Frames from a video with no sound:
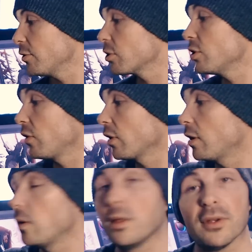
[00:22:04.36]
good to
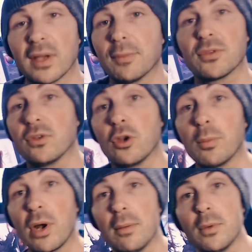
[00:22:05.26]
go. There's absolutely no
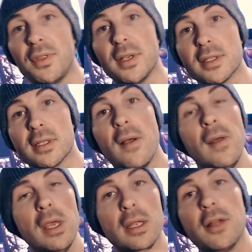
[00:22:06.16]
problem with this.
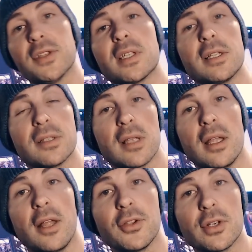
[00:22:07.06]
Now this is
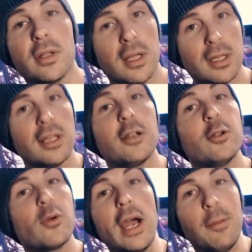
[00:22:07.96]
another little
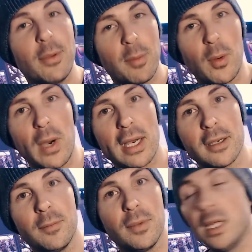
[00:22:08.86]
gripe about
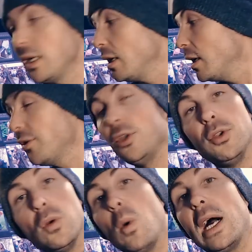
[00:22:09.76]
Wacom. The
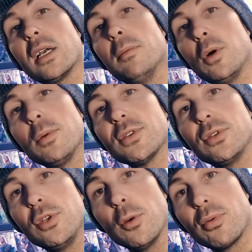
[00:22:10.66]
new Wacom Mobile
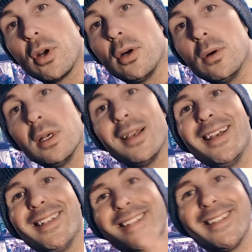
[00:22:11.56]
Studio Pro
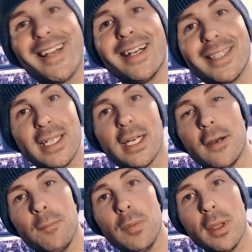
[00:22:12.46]
does not
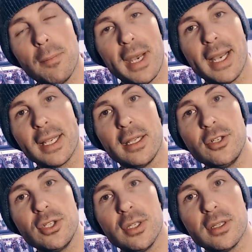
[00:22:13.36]
come
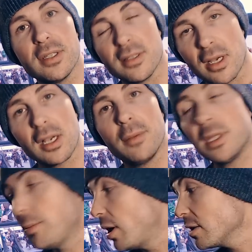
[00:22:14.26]
packaged, does not come in the
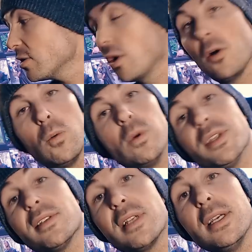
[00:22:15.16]
box with a
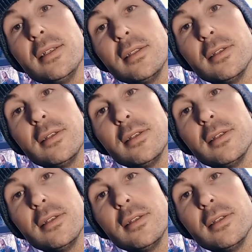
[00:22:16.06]
stand.